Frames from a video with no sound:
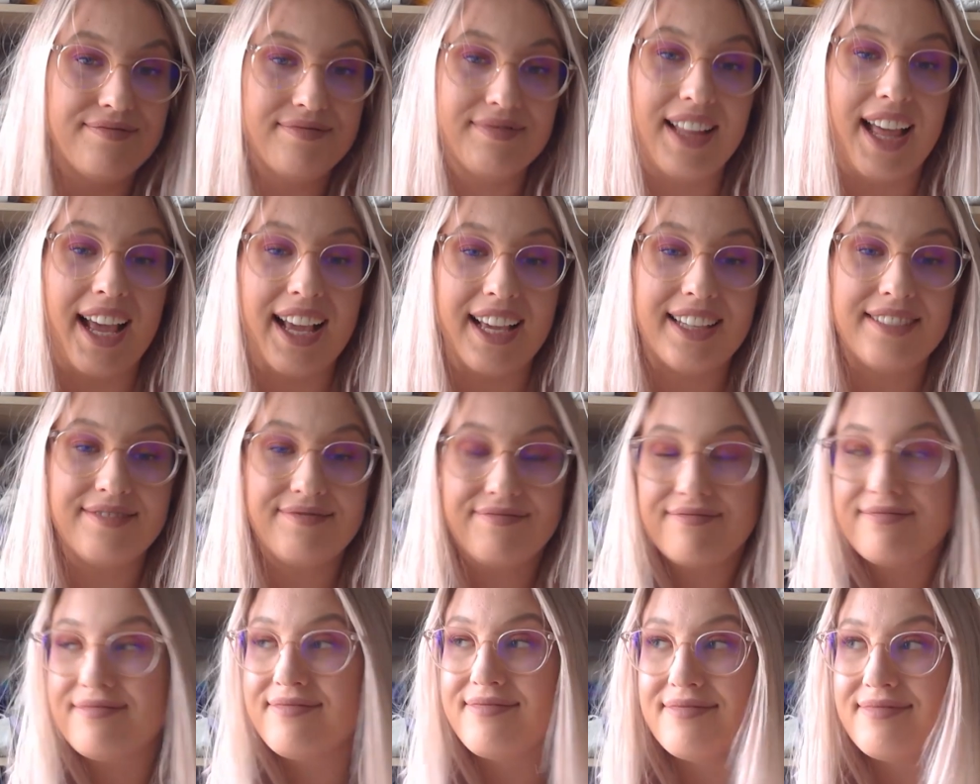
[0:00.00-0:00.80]
Like,
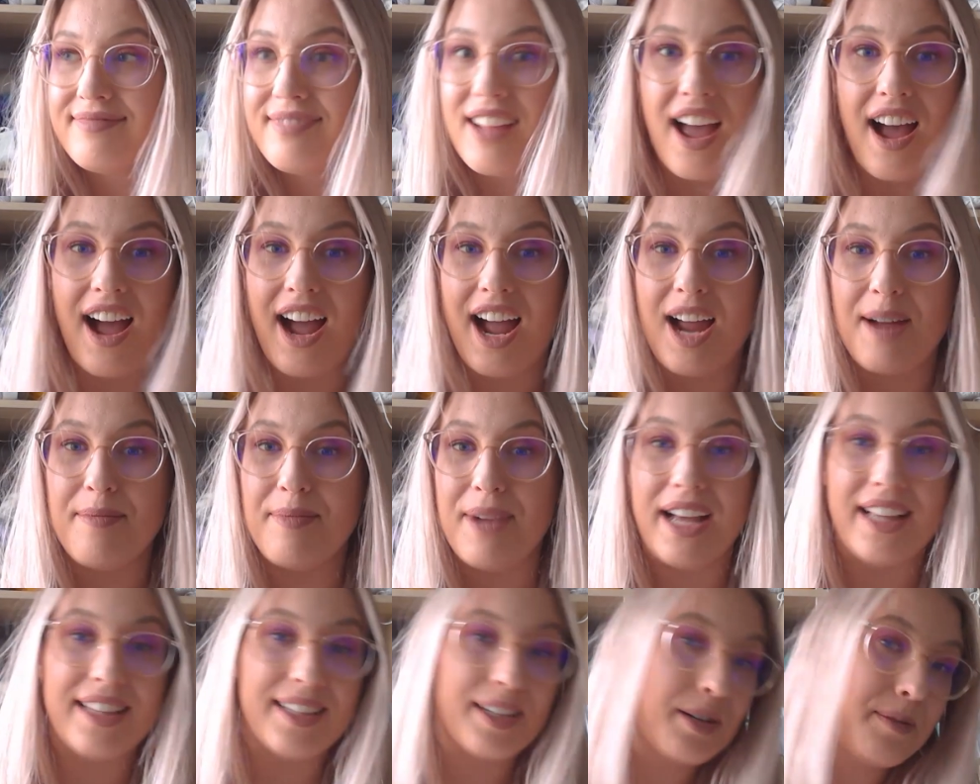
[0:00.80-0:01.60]
I'm
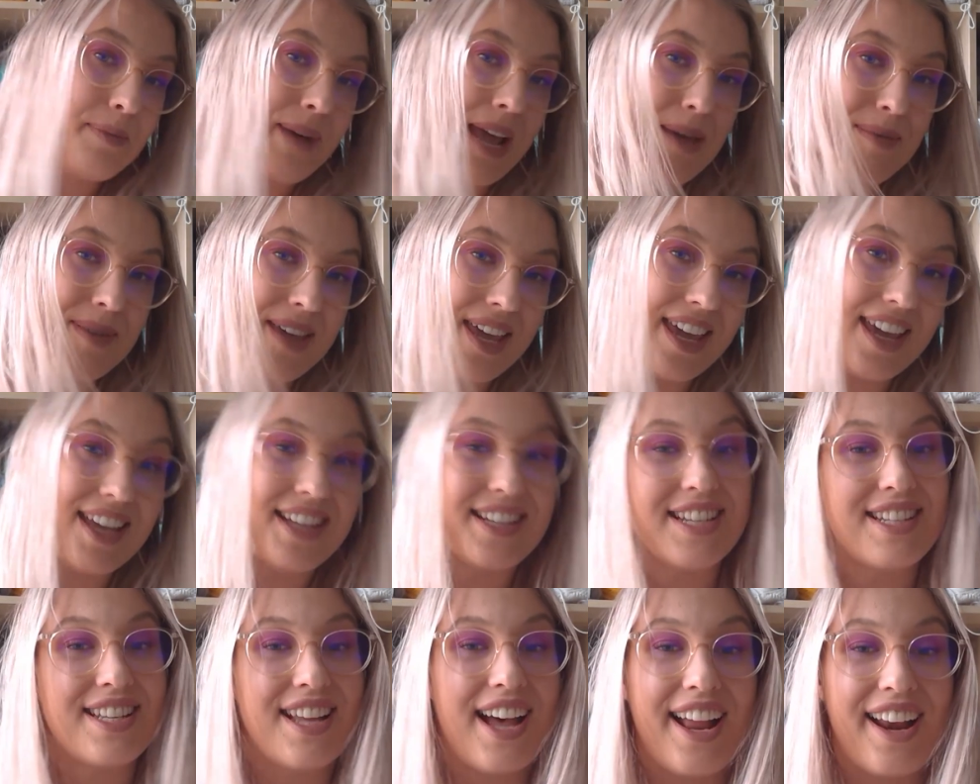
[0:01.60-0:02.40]
a little baby
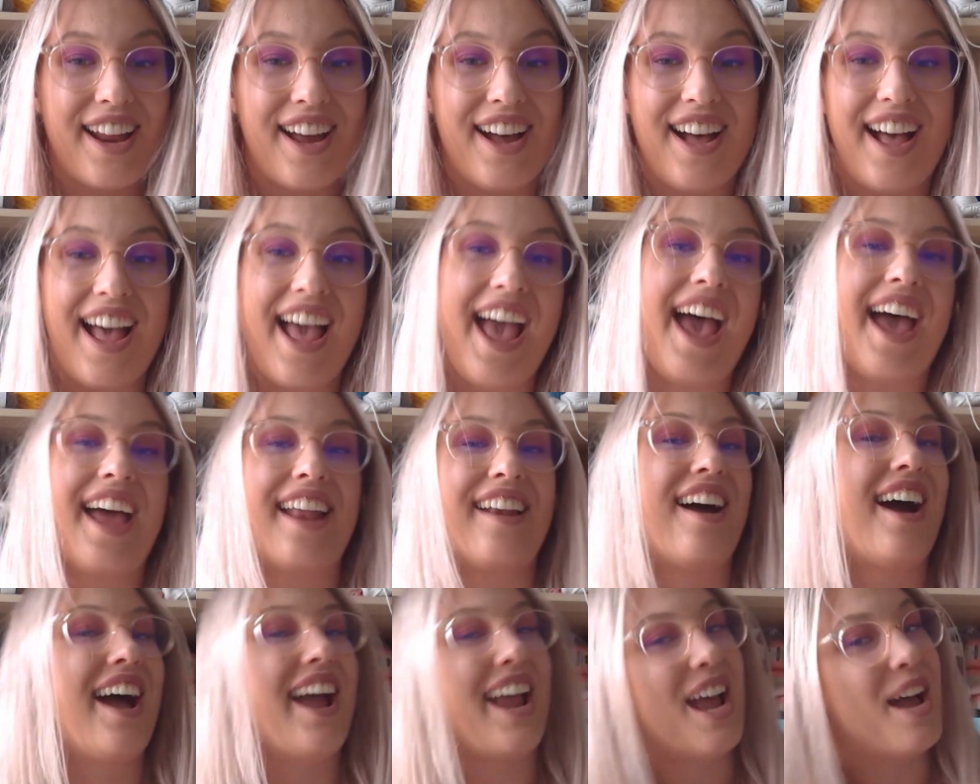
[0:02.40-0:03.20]
designer and
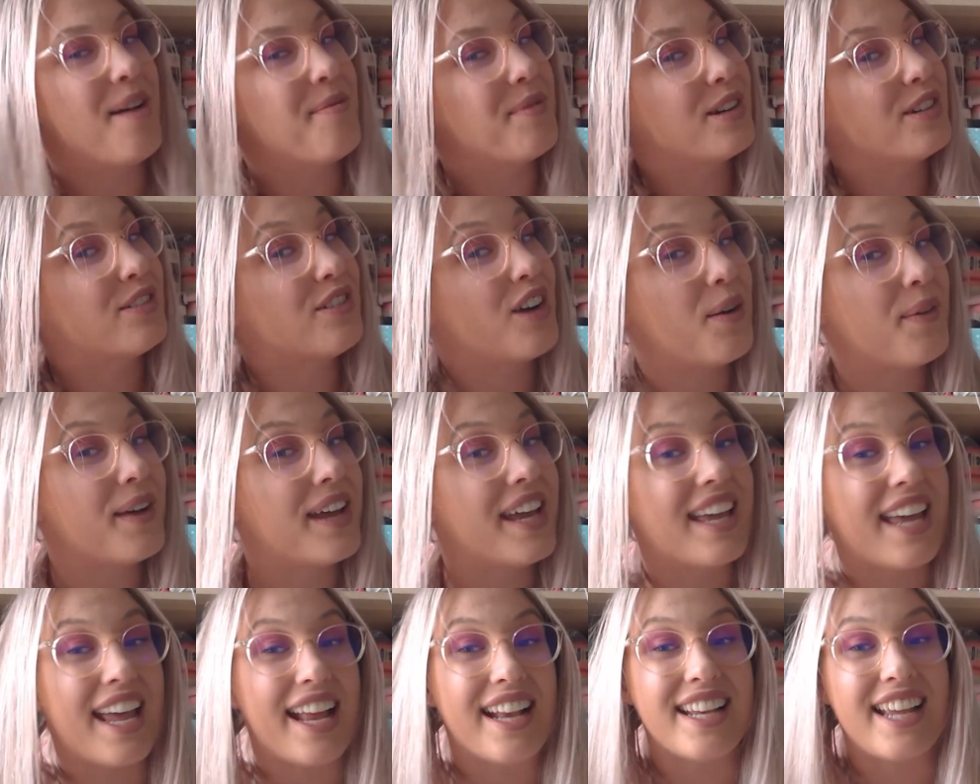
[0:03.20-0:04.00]
I am
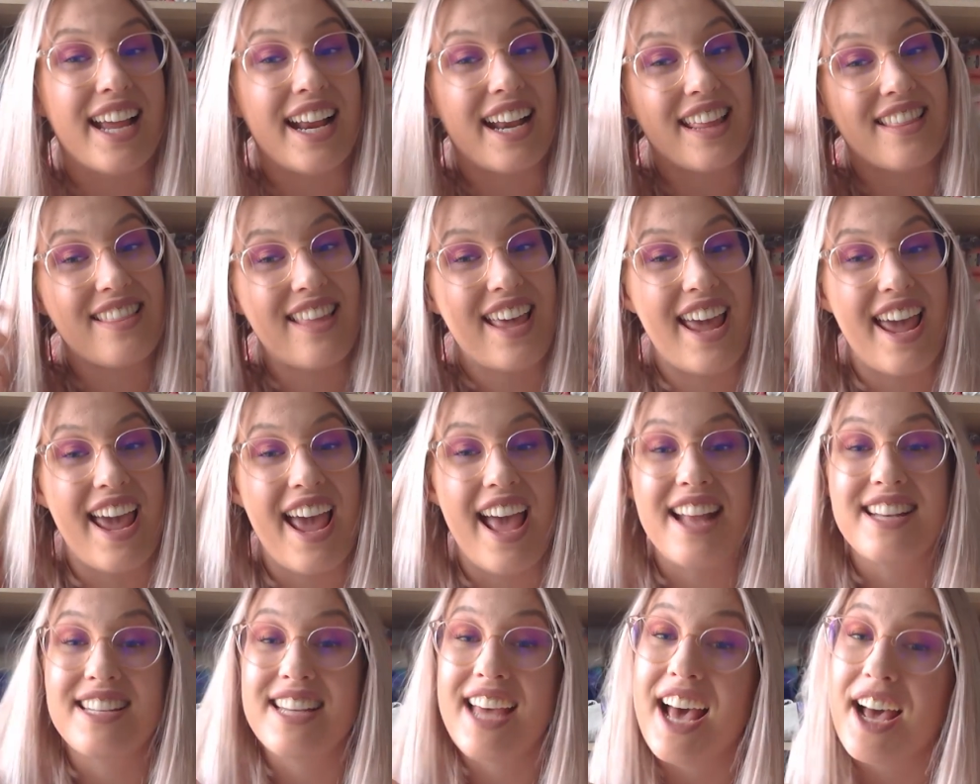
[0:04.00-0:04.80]
growing and getting there,
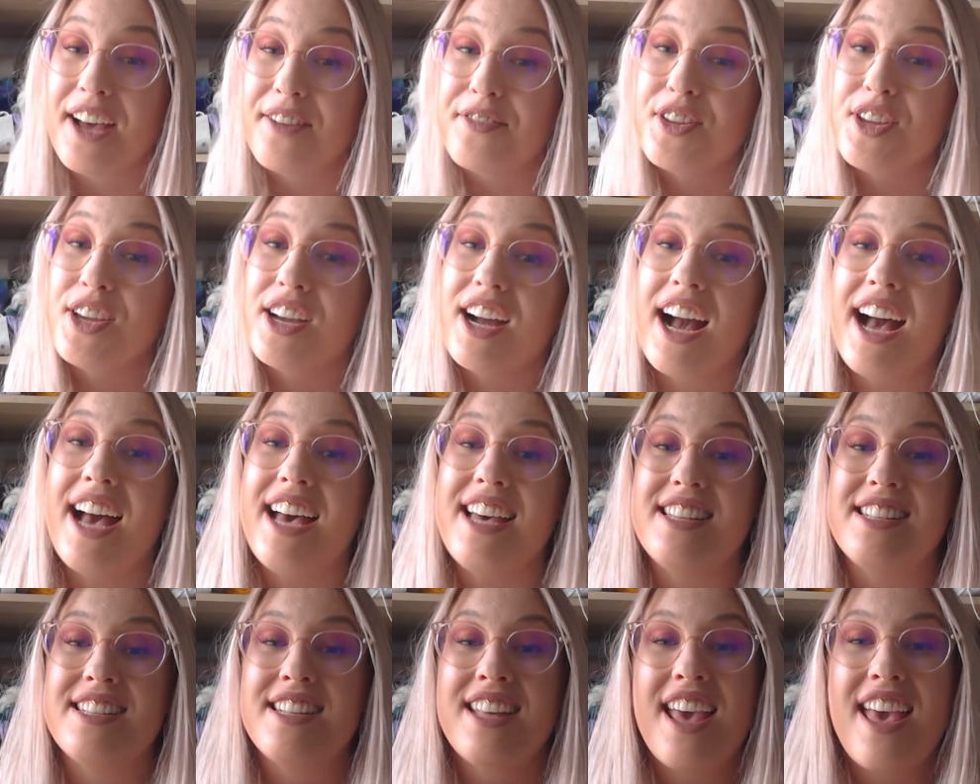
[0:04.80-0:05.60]
and to have you
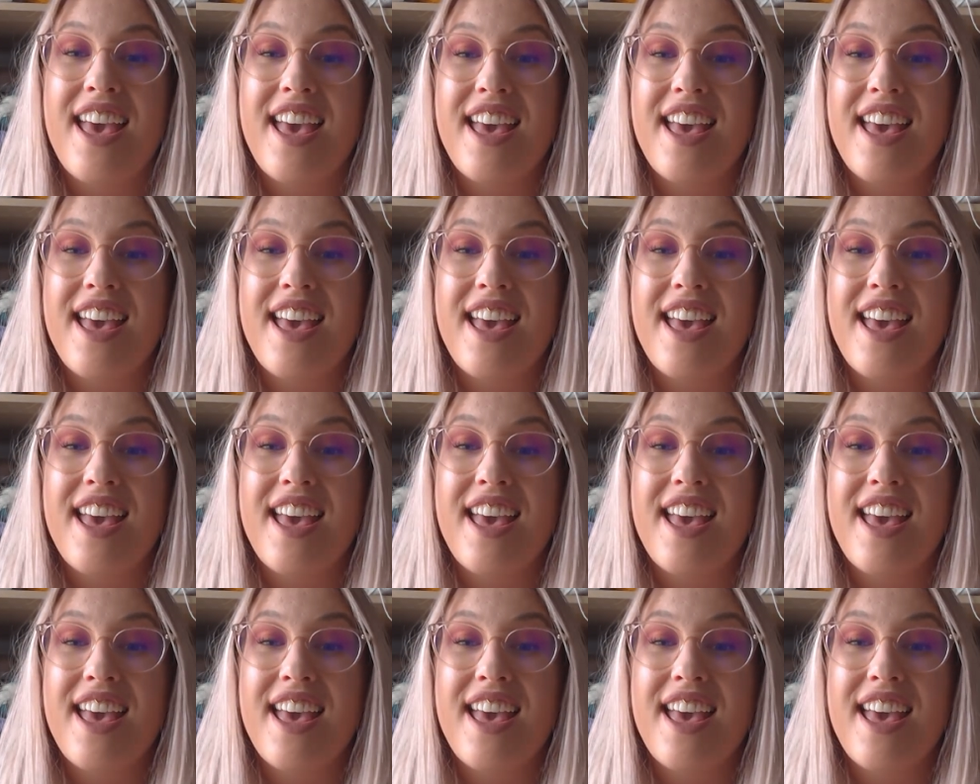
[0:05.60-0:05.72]
guys